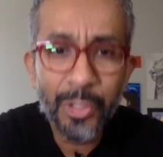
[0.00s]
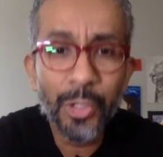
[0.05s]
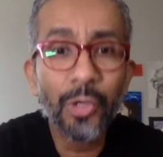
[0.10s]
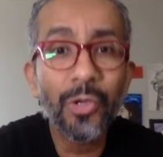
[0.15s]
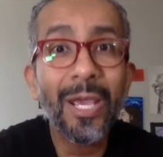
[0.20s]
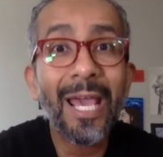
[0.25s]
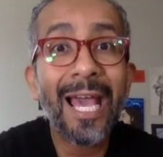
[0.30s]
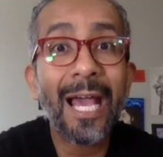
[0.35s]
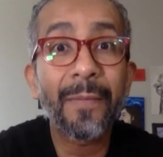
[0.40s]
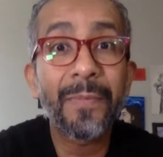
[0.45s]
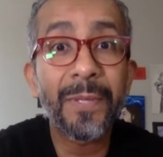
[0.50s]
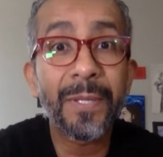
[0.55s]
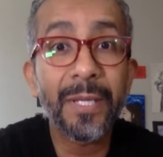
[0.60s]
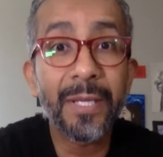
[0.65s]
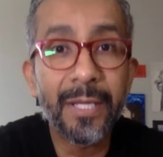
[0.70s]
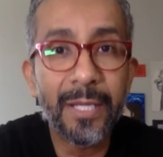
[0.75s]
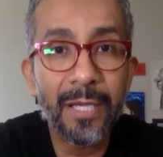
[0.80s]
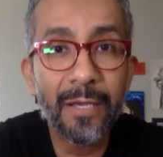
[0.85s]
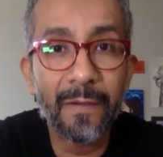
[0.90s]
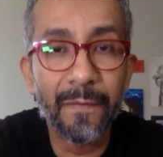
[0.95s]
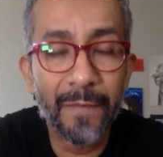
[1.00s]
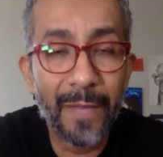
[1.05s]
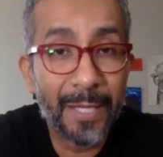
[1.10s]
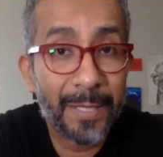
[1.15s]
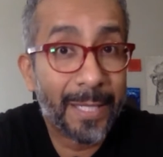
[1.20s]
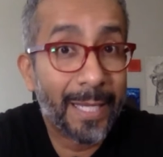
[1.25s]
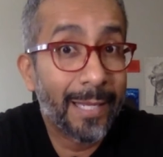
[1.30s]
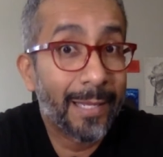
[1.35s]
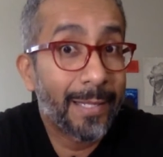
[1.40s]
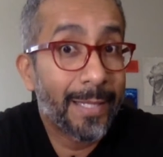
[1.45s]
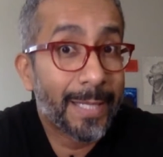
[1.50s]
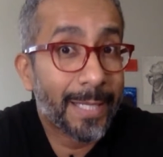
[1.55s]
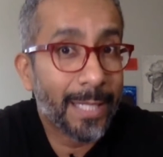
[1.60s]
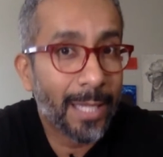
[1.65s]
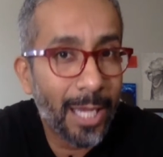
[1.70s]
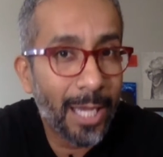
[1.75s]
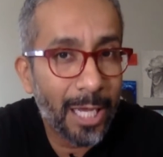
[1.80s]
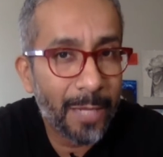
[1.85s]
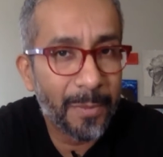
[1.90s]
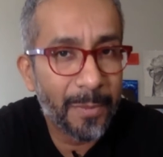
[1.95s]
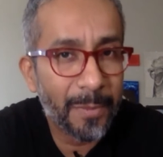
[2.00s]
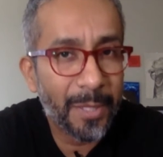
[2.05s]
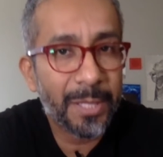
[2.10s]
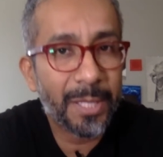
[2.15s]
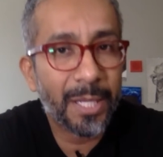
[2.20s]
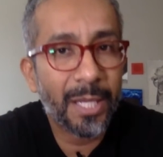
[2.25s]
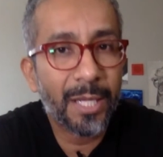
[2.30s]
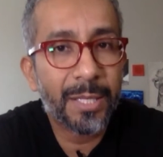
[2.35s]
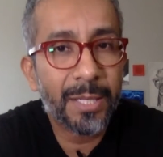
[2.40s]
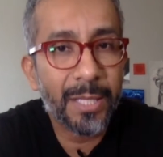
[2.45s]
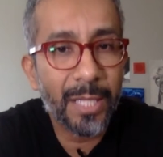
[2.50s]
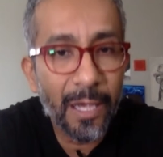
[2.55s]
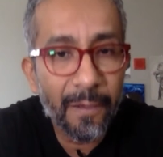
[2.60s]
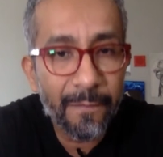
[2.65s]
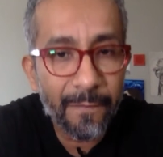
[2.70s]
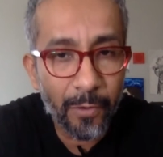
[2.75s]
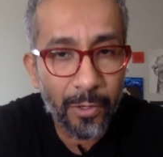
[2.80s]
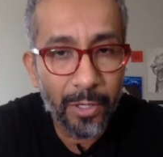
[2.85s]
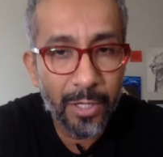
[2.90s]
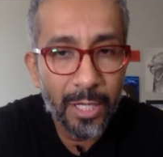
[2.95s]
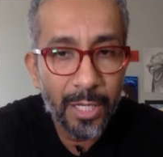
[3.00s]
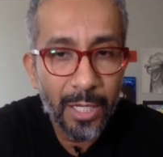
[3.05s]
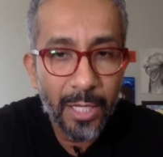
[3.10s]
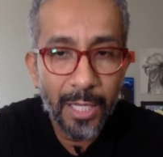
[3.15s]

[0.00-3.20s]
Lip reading: So you have to give. That takes time. That takes effort.